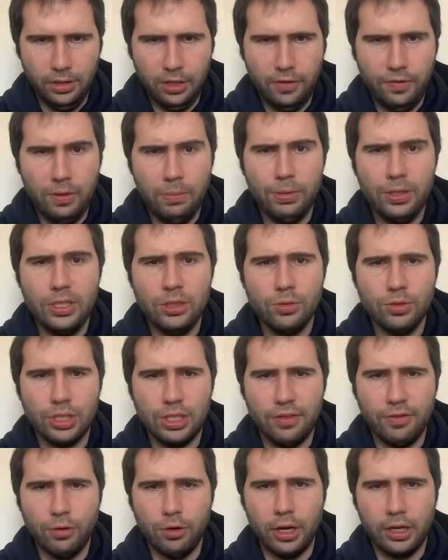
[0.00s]
If he plays rook
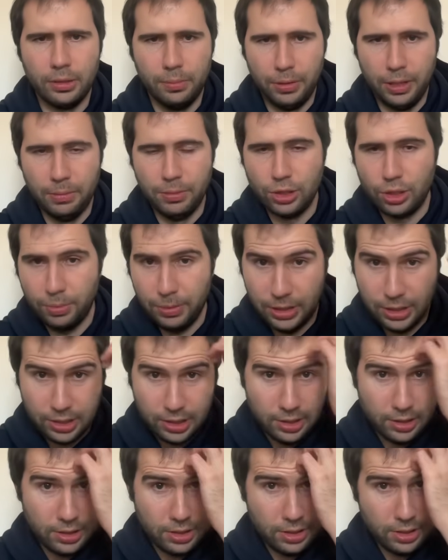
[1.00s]
c4, I could play bishop
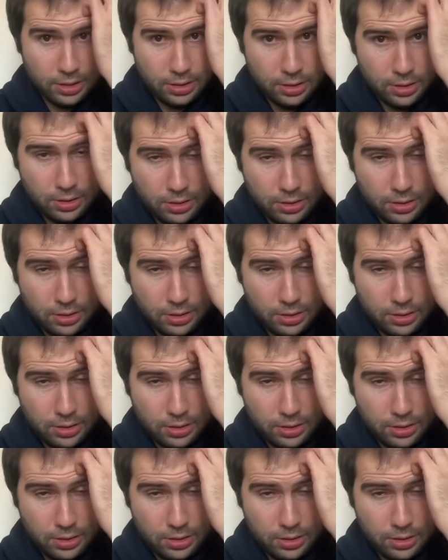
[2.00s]
e6.